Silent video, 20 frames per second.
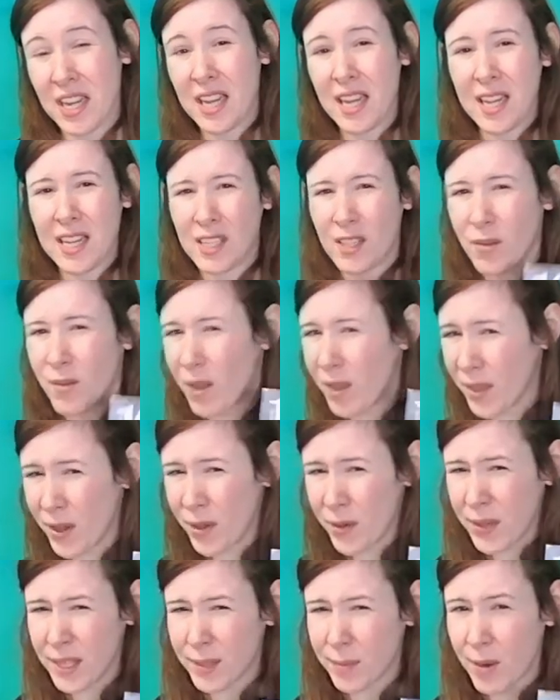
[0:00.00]
So
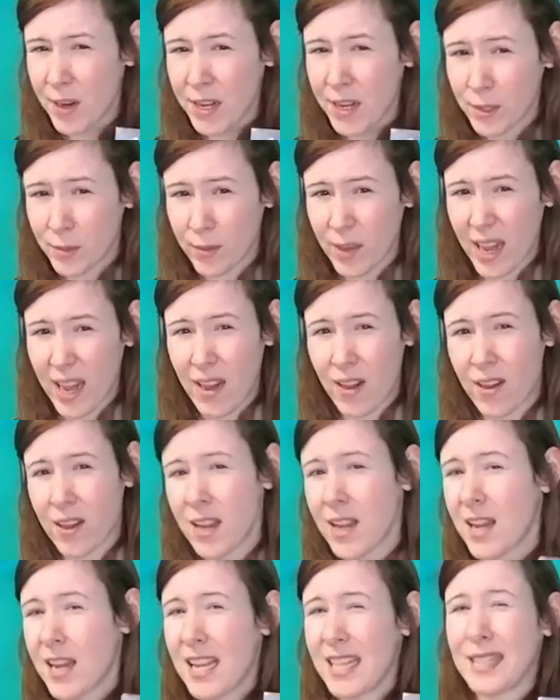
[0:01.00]
although this one is rare,
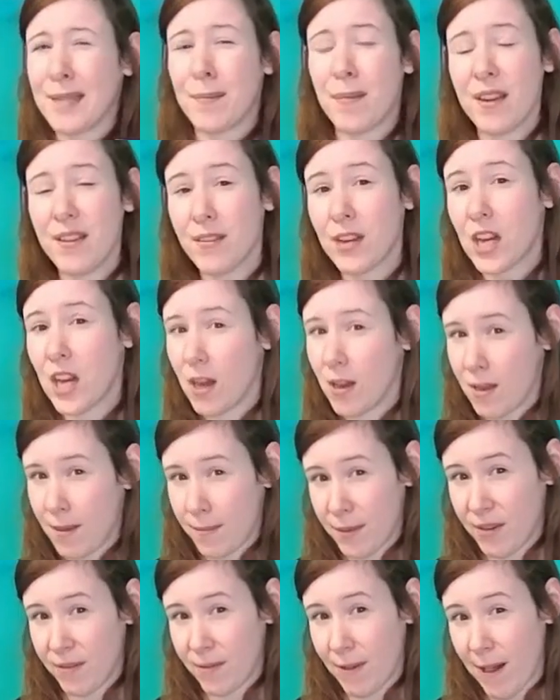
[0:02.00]
it's a bit of a
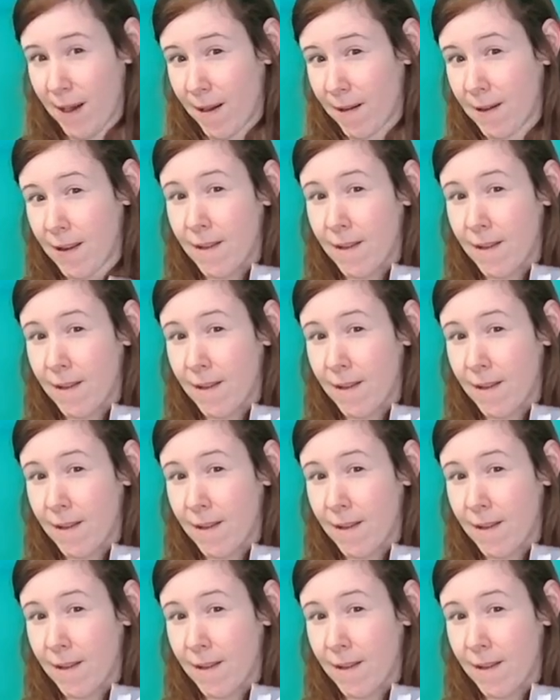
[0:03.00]
common rare.